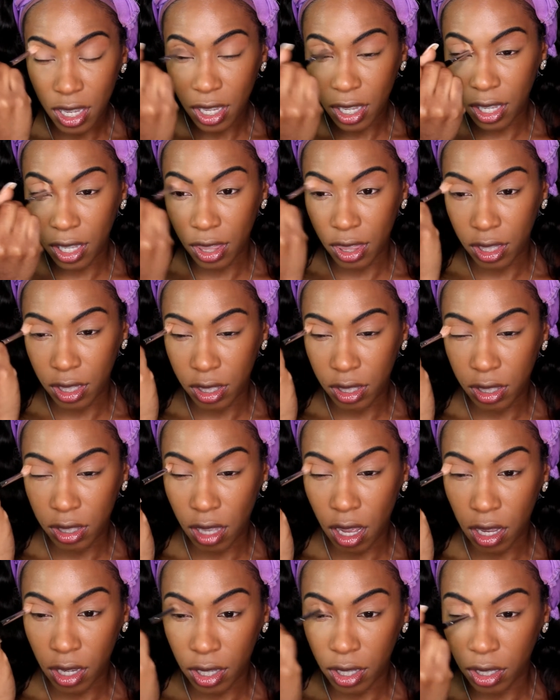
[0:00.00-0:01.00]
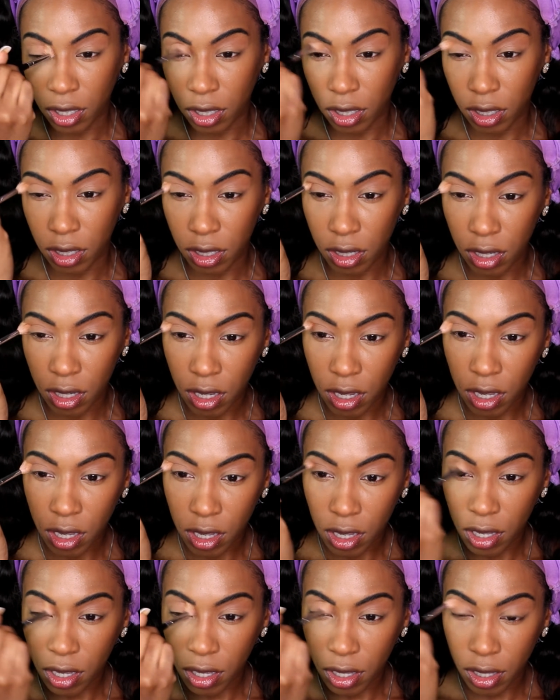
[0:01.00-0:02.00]
in the socket,
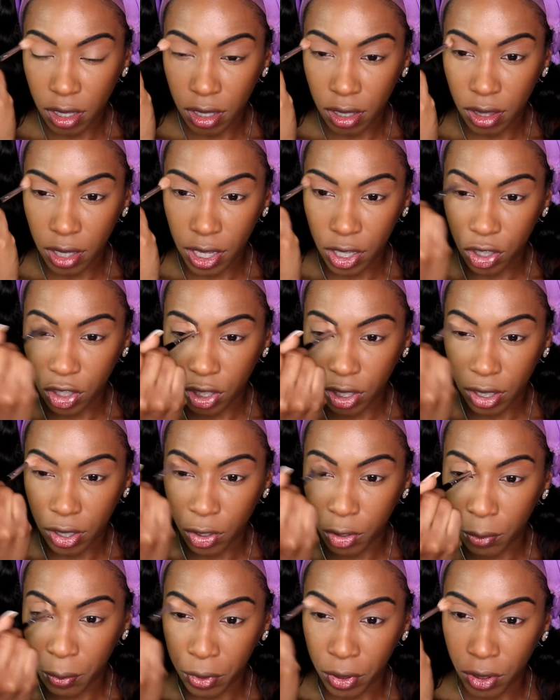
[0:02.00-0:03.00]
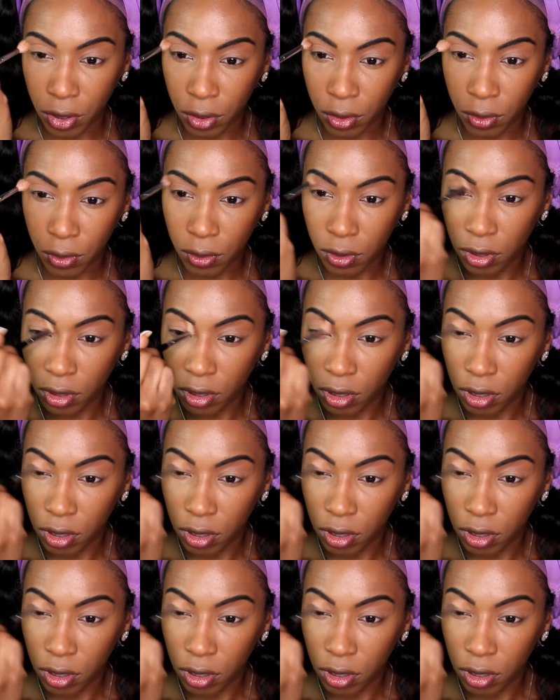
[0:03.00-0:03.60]
and that should help you